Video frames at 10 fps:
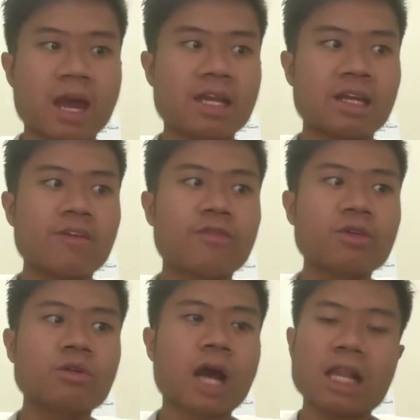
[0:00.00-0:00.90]
And if
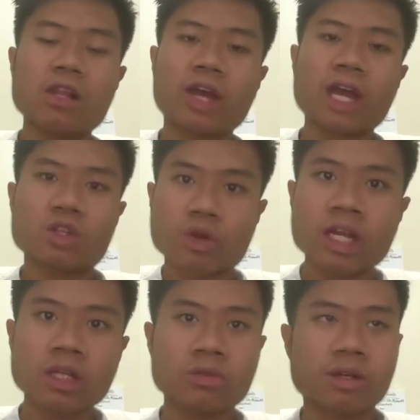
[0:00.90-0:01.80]
you allocate
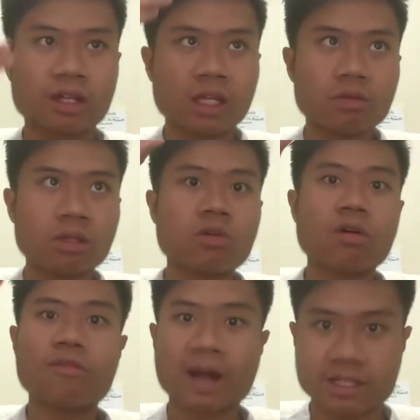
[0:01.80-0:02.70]
training to it, it will
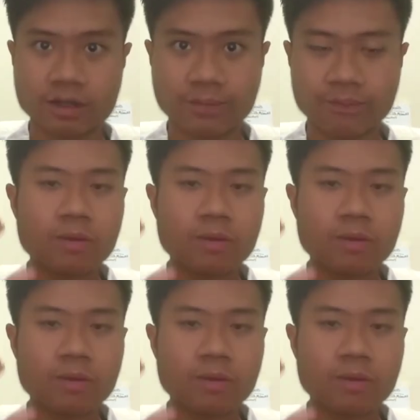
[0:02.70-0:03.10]
grow faster.